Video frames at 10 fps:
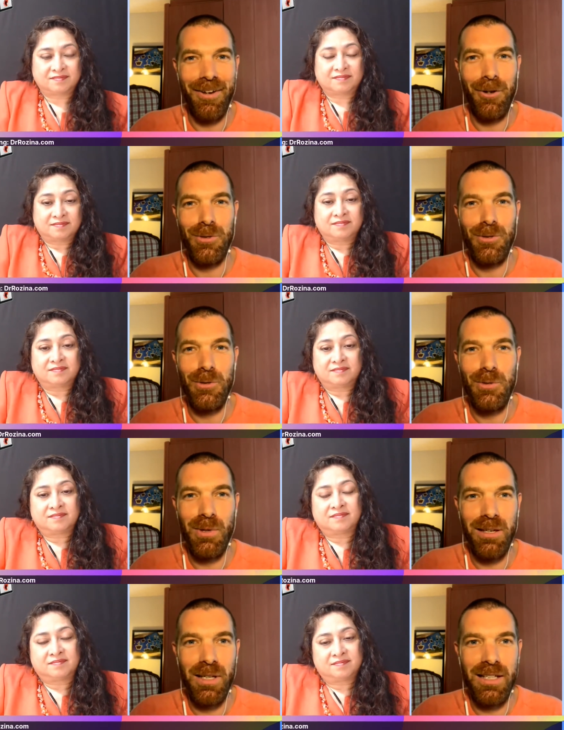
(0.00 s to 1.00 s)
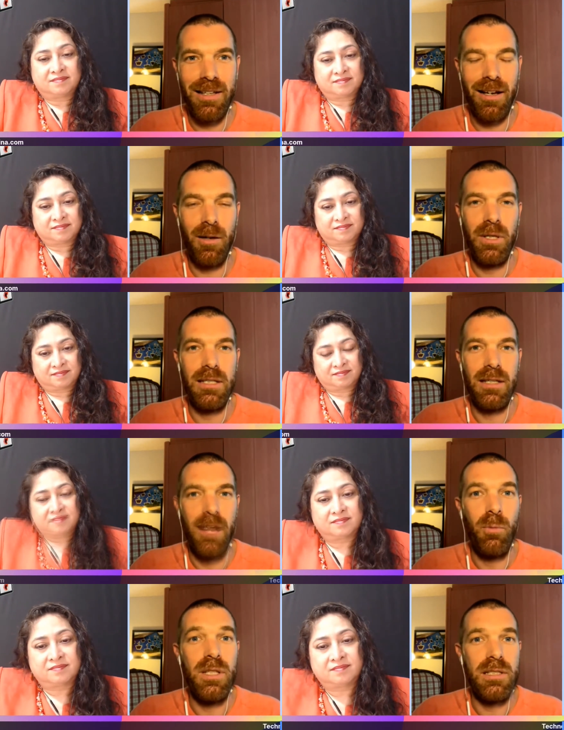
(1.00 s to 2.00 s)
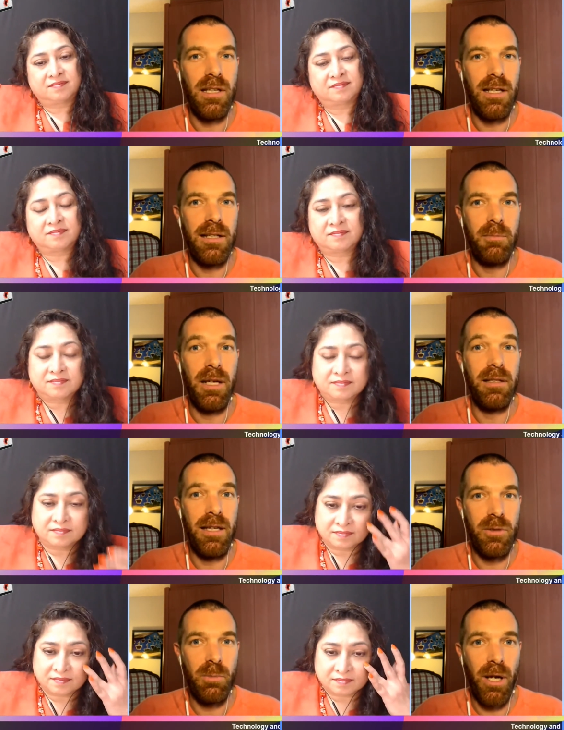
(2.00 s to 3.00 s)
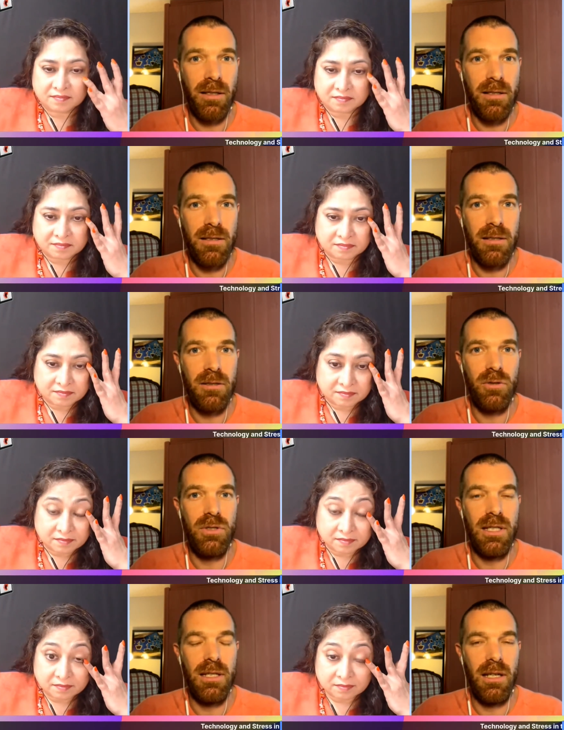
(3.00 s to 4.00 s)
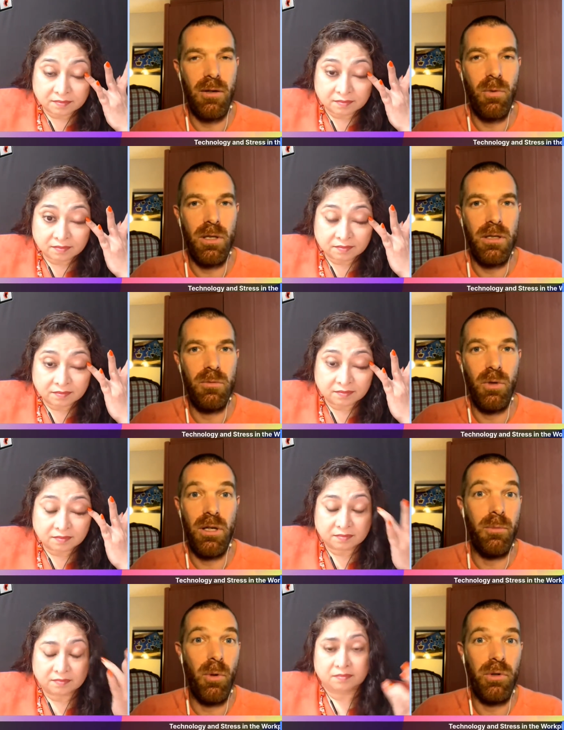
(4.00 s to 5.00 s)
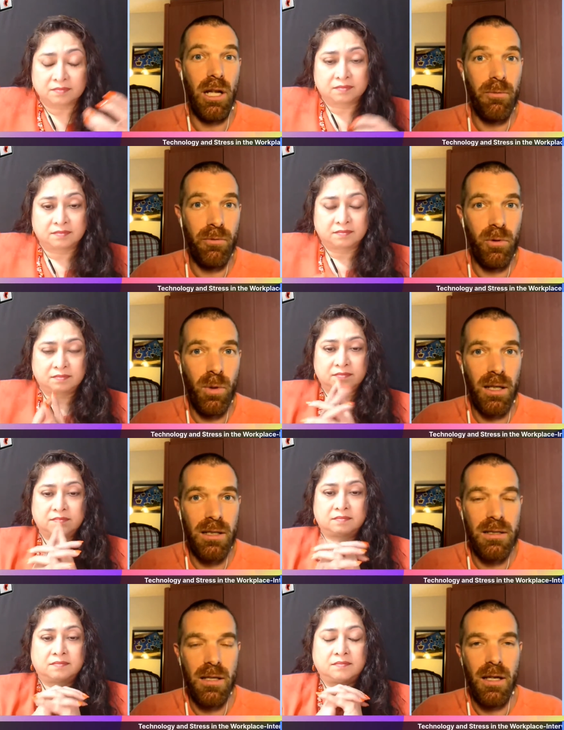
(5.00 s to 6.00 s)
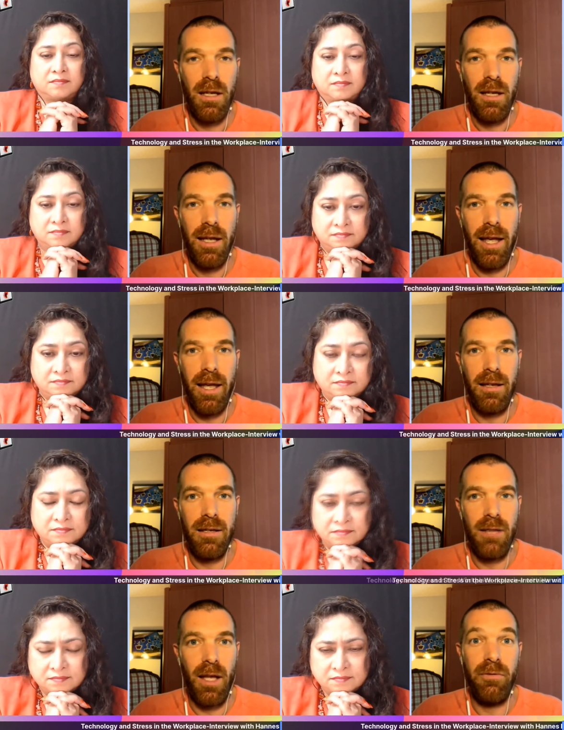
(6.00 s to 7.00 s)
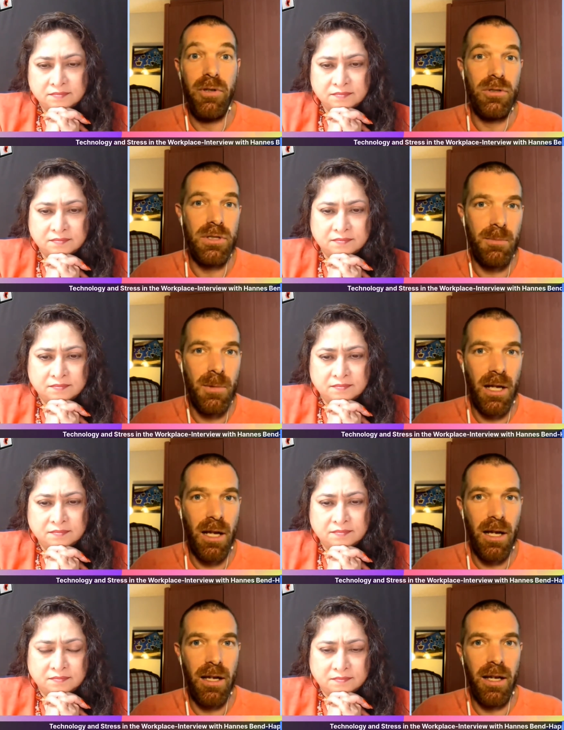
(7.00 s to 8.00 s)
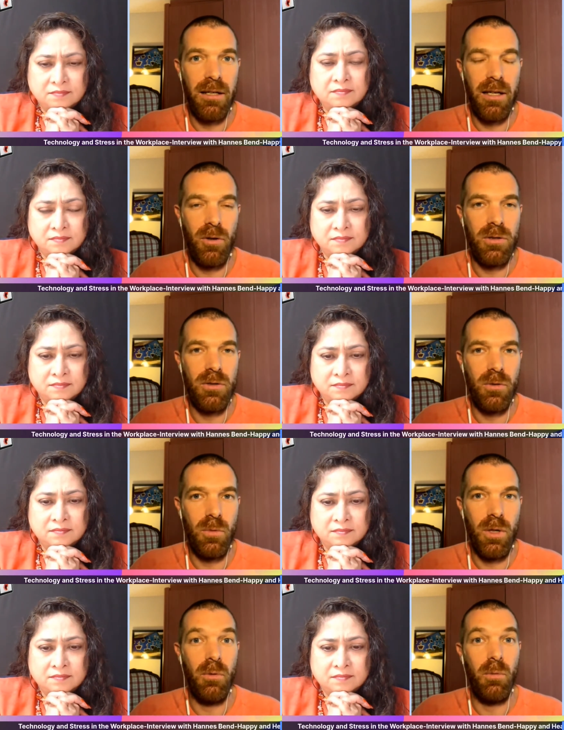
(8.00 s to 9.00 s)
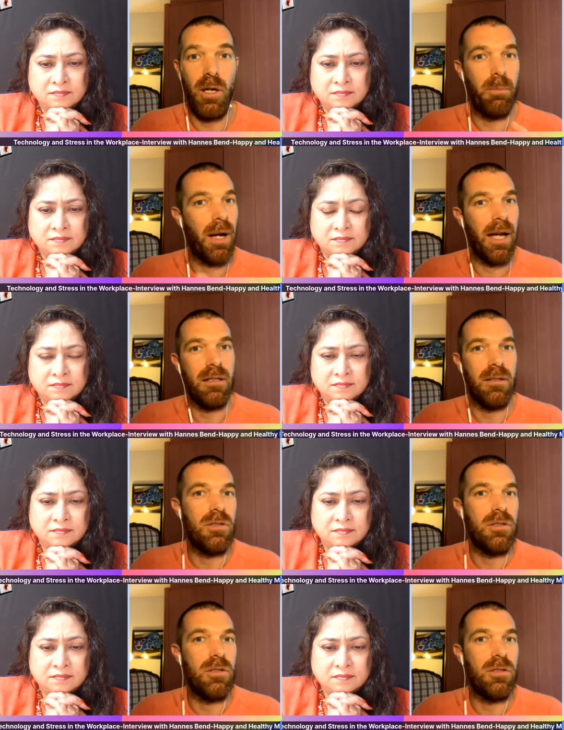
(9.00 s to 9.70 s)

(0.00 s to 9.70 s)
Speaker 1: also used by big tech companies, and we studied meditation practices to see like what what are the most helpful ones, mm-hmm. and and visual stimuli, and then also we, we combined it.